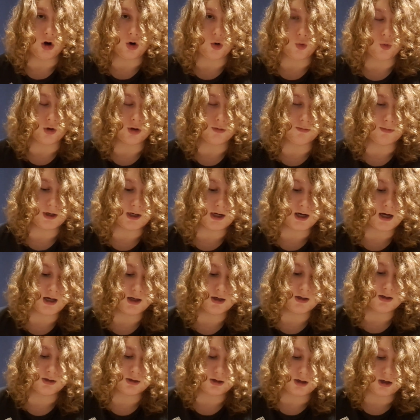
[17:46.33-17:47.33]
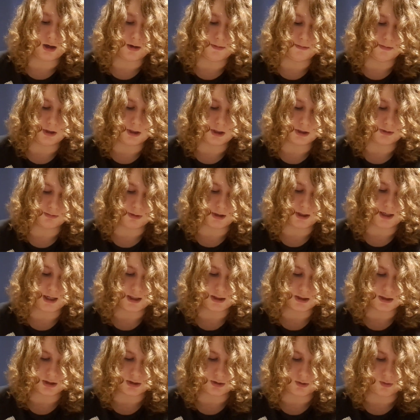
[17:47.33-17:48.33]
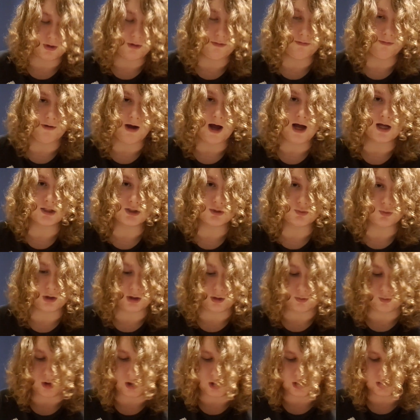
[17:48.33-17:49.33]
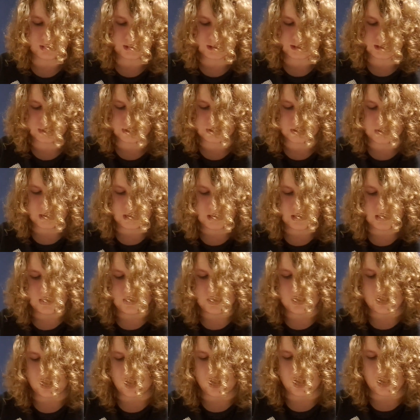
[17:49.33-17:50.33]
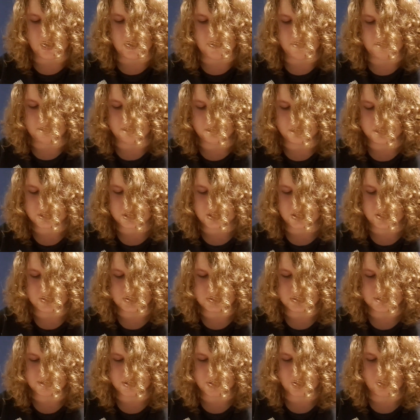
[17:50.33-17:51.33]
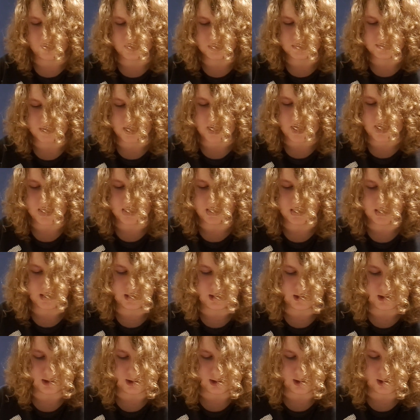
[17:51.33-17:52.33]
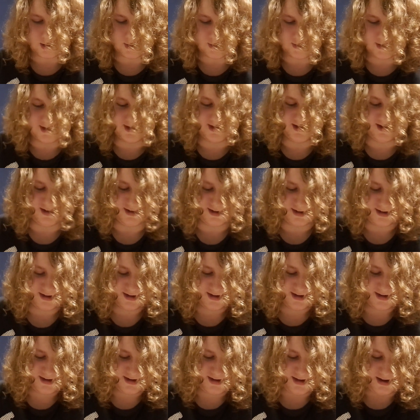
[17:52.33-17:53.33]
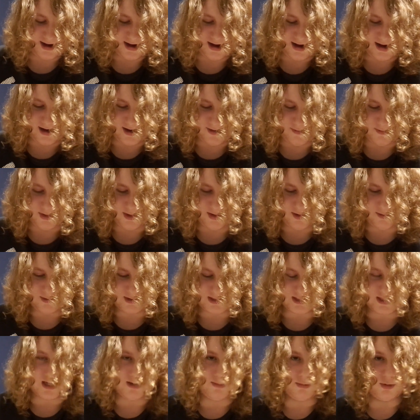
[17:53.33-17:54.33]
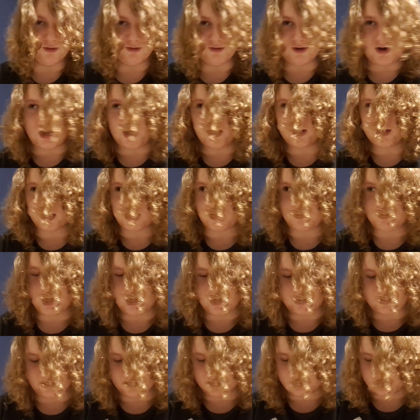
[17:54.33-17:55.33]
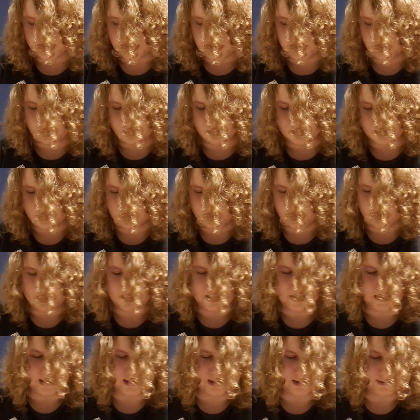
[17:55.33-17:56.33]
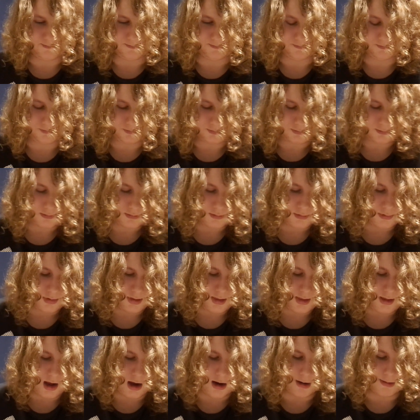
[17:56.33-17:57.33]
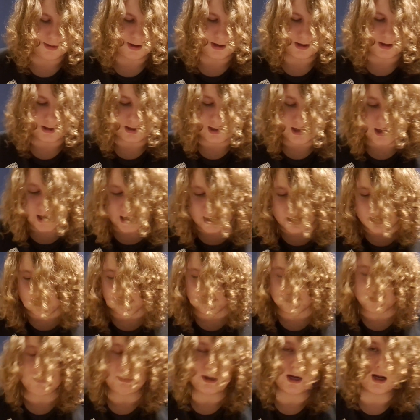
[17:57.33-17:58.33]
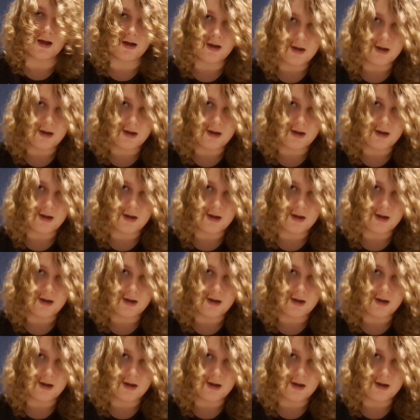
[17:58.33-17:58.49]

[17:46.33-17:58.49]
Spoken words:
with my dad, because my dad's quite fast when he walks. So I used to be always behind, you know, and he would say, move on, come on, let's go. And then I'd be like, yeah, give me a minute.